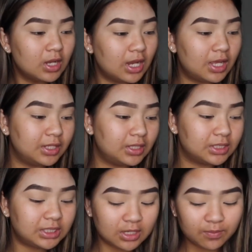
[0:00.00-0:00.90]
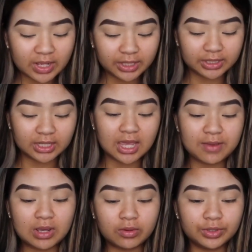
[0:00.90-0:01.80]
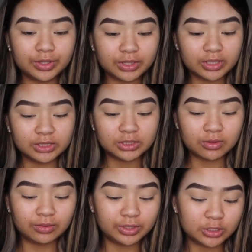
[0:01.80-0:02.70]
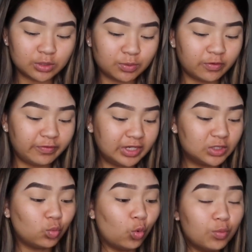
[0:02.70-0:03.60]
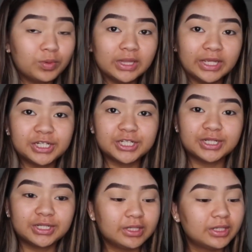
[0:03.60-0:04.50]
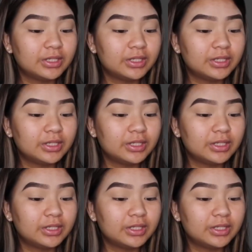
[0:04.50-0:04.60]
And then the second palette they came out with is called the Triple Effect Warm Collection.